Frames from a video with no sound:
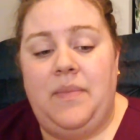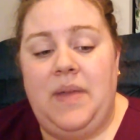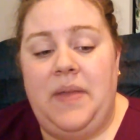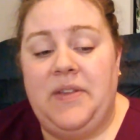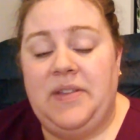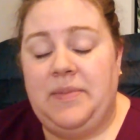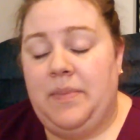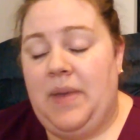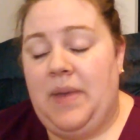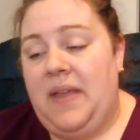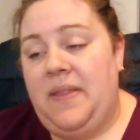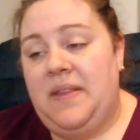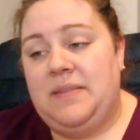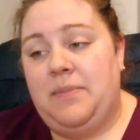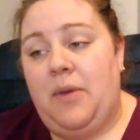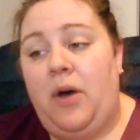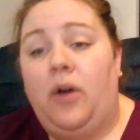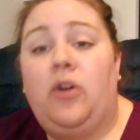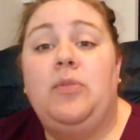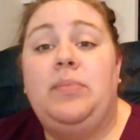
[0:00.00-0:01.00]
In the
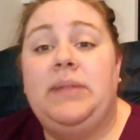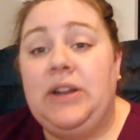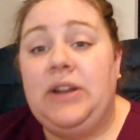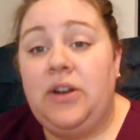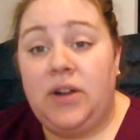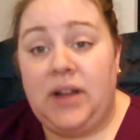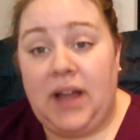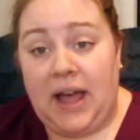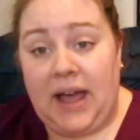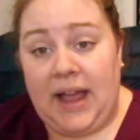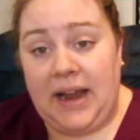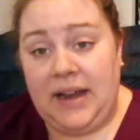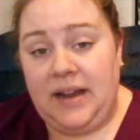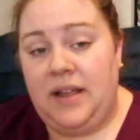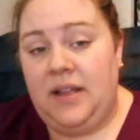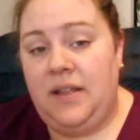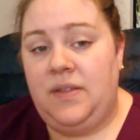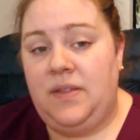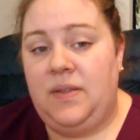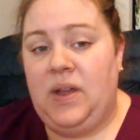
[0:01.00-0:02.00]
small group leader guide,
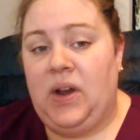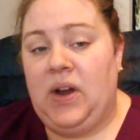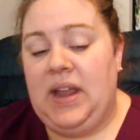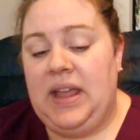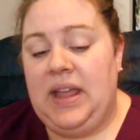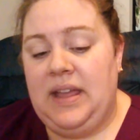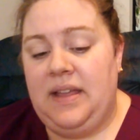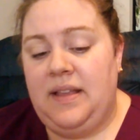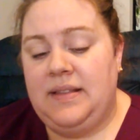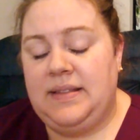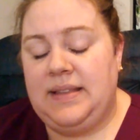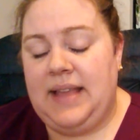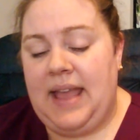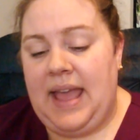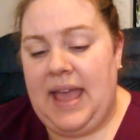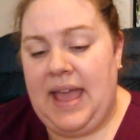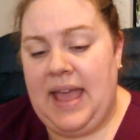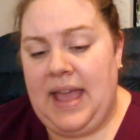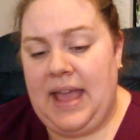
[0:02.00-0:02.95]
it's